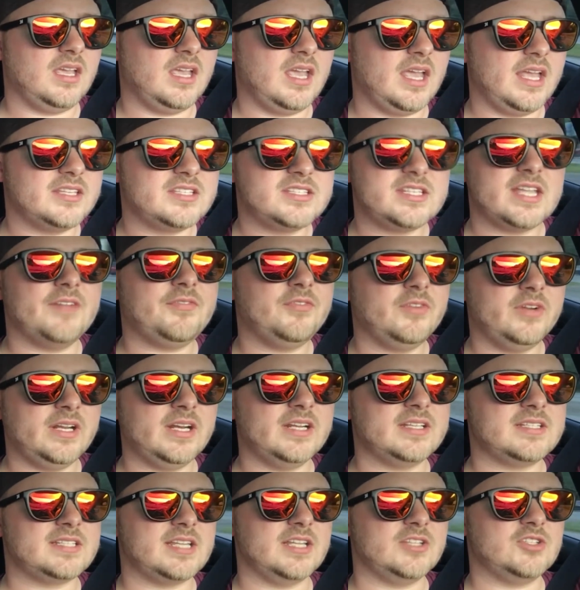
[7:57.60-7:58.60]
It's definitely an
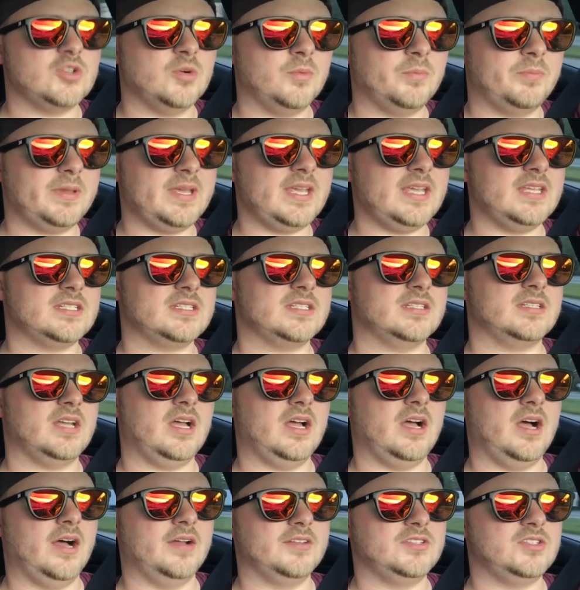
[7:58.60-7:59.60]
essential piece
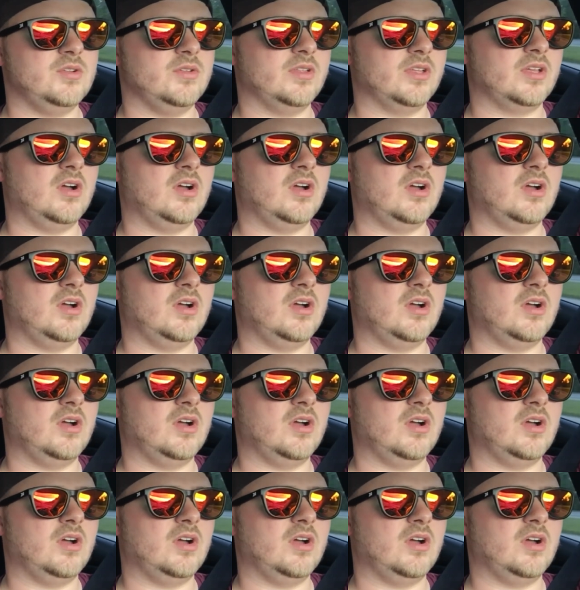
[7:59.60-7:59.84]
to the